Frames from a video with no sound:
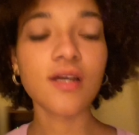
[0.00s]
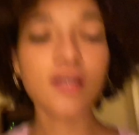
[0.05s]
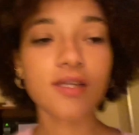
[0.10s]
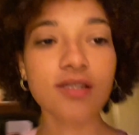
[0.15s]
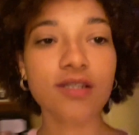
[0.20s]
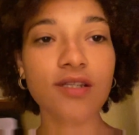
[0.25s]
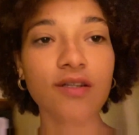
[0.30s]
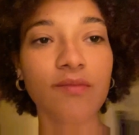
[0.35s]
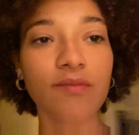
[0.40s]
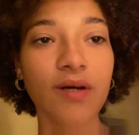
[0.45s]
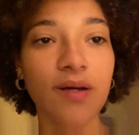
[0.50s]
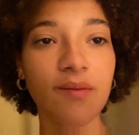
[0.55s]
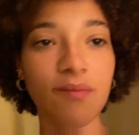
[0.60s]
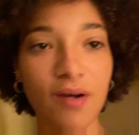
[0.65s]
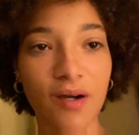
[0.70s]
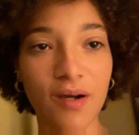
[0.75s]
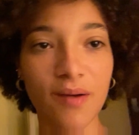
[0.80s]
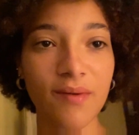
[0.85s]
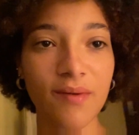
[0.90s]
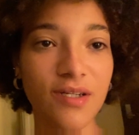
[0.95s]
So my
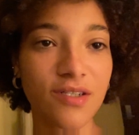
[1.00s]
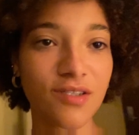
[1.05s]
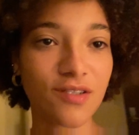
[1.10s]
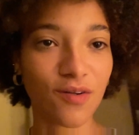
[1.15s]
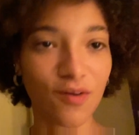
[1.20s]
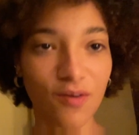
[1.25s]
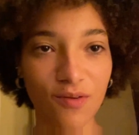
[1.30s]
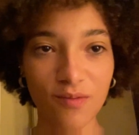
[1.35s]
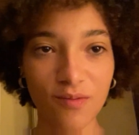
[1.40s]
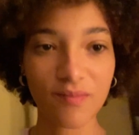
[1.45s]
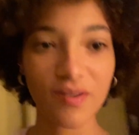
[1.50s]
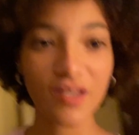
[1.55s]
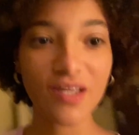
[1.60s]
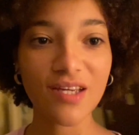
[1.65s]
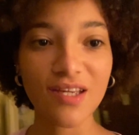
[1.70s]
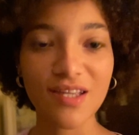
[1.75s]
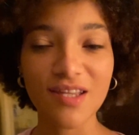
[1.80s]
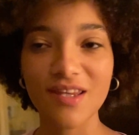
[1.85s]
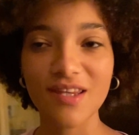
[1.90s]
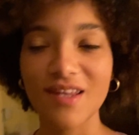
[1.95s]
mom had told
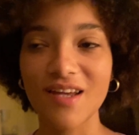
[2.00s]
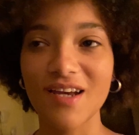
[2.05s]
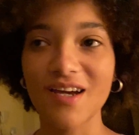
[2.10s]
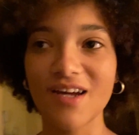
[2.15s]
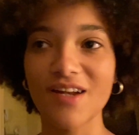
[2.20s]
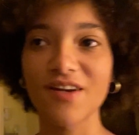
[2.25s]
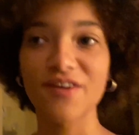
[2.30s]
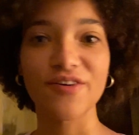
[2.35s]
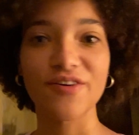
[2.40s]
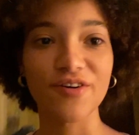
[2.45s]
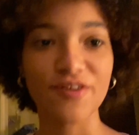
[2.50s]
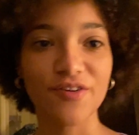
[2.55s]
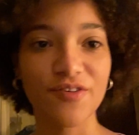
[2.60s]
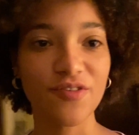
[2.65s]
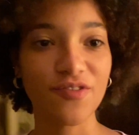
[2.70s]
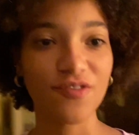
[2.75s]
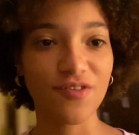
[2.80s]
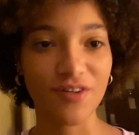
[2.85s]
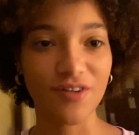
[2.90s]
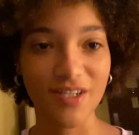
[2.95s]
me that her
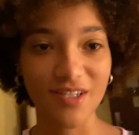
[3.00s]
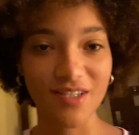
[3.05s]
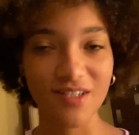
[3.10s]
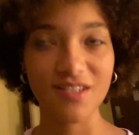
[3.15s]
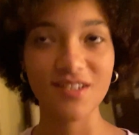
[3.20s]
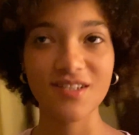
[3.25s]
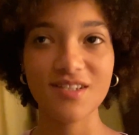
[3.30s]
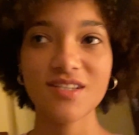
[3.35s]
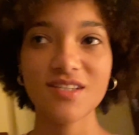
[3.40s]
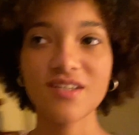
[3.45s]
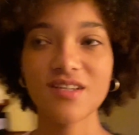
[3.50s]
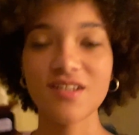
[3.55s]
friend